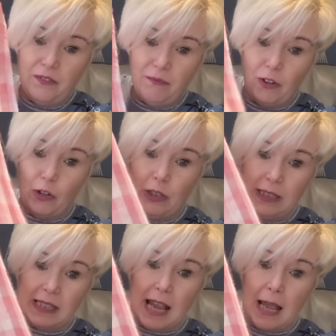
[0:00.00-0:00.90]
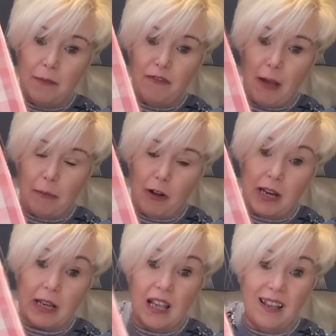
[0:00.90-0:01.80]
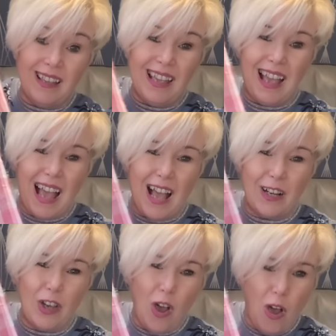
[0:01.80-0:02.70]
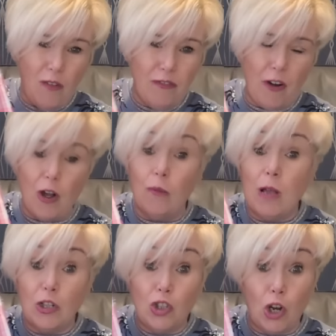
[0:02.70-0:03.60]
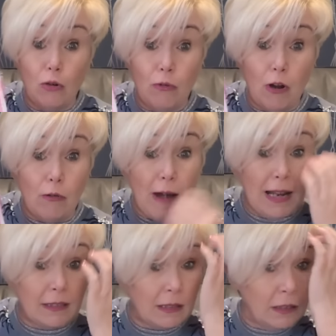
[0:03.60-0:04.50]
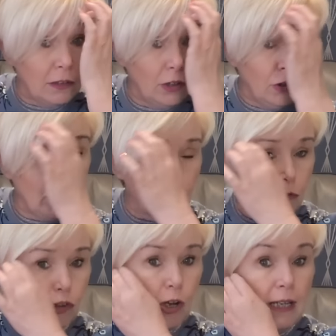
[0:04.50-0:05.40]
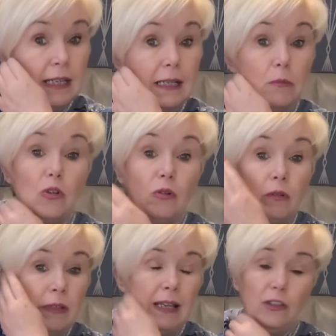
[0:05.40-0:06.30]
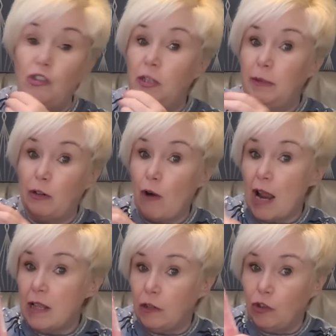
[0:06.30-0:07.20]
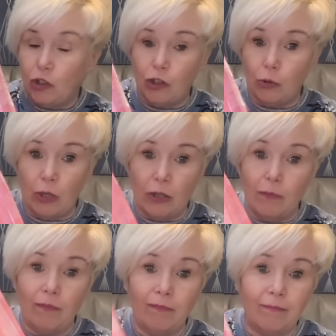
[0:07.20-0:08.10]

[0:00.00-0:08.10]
boily type fabric. I got from Joe Roe Rags, who don't trade anymore. That used to be great. They used to do a